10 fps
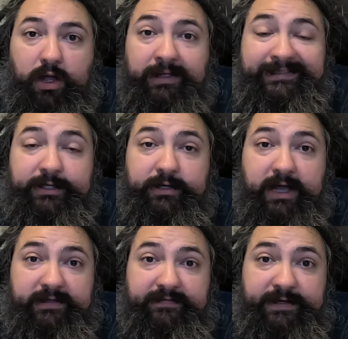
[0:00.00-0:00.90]
I'll see you
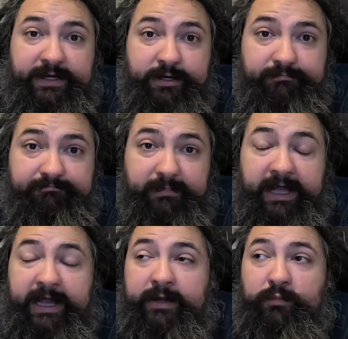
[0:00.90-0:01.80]
guys for dinner
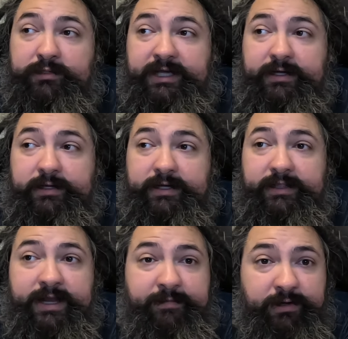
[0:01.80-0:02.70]
and we'll take a look at
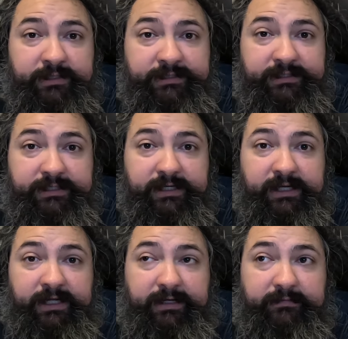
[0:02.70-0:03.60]
the numbers.
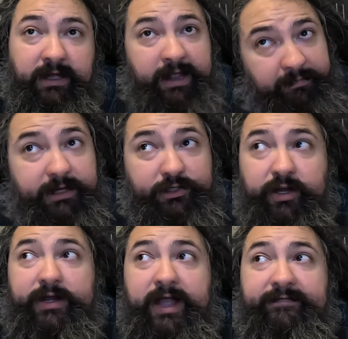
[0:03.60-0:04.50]
I am going to
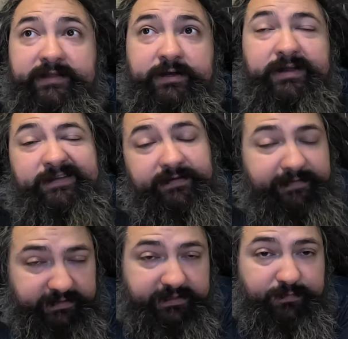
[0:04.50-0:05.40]
try to have dinner, even if
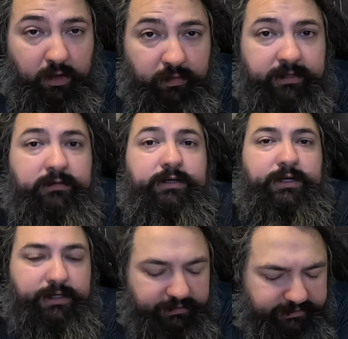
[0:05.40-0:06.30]
it's a small one,
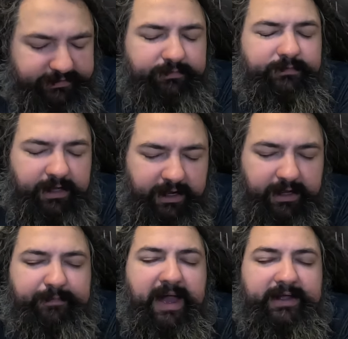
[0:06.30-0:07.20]
just to kind of
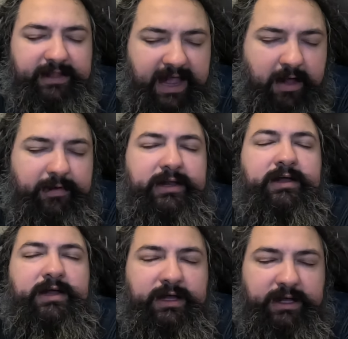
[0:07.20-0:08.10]
get back in the habit.
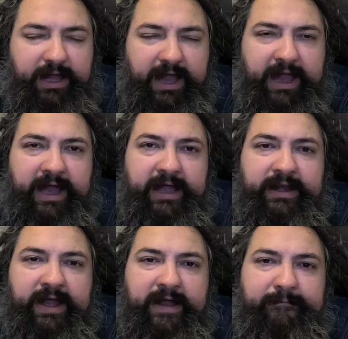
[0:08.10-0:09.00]

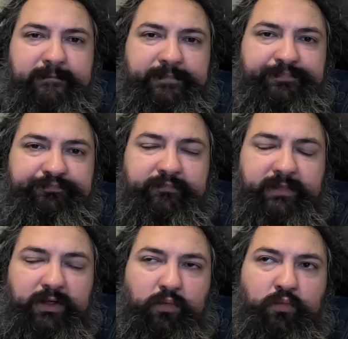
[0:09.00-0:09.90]
And
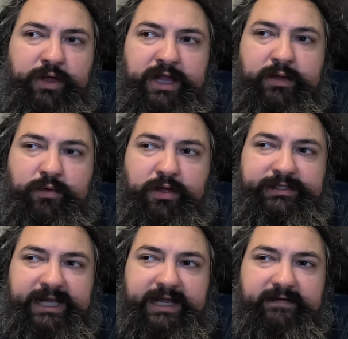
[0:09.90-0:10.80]
we will
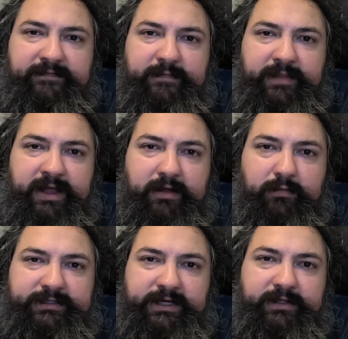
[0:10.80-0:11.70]
take it from there.
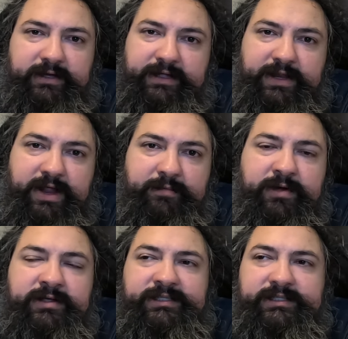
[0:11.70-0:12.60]
We'll take a look at the
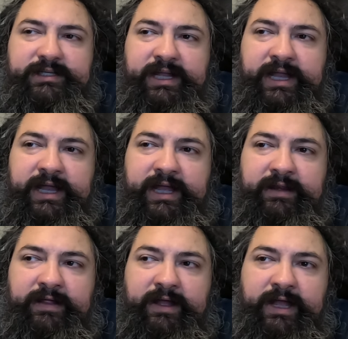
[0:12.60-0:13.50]
numbers
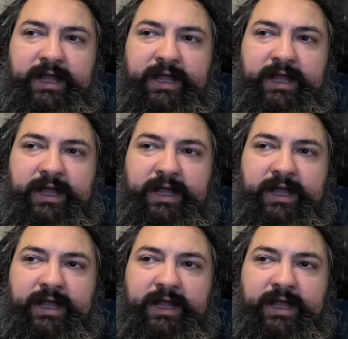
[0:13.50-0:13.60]
and